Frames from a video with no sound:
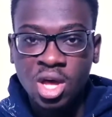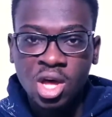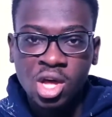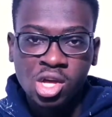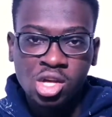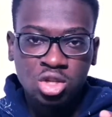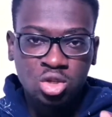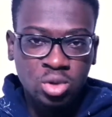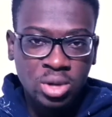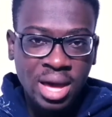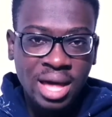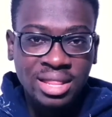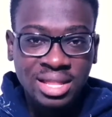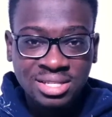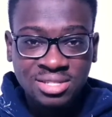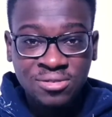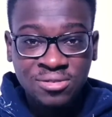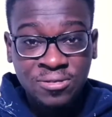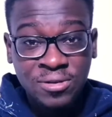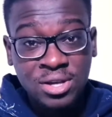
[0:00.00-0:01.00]
So yeah,
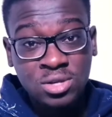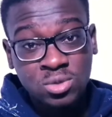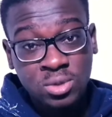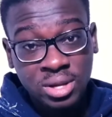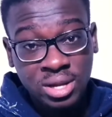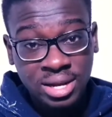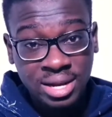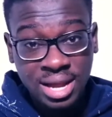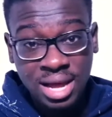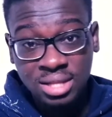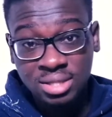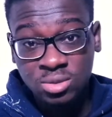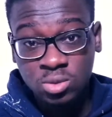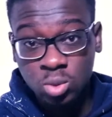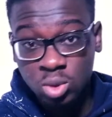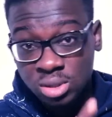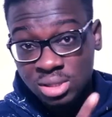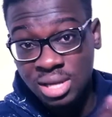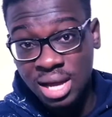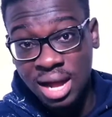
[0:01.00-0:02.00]
that's the first one, and that
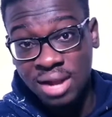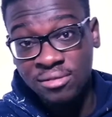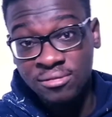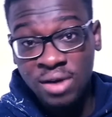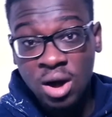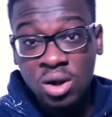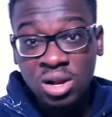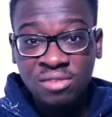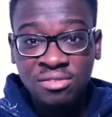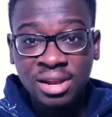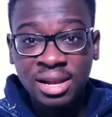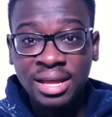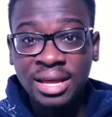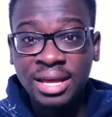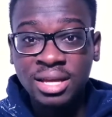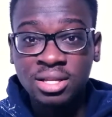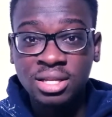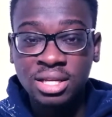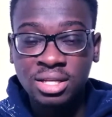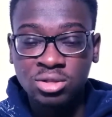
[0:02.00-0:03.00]
was Canva. I'll leave a
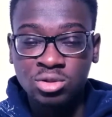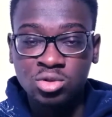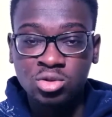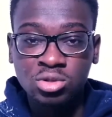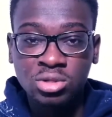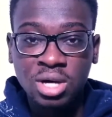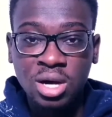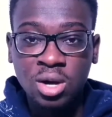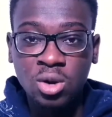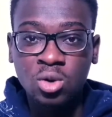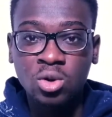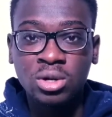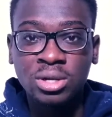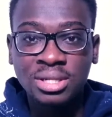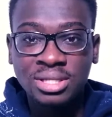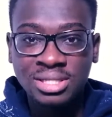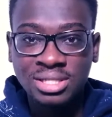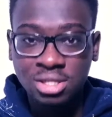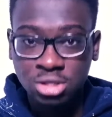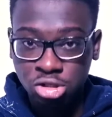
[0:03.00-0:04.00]
link to download
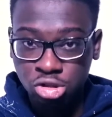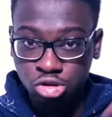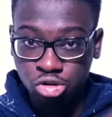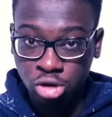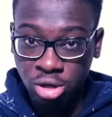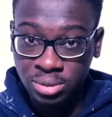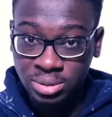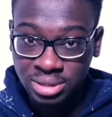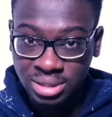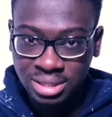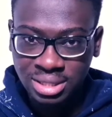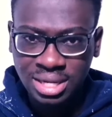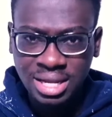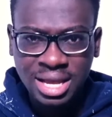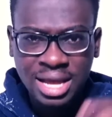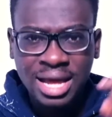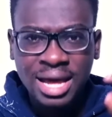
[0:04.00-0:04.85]
it in the description.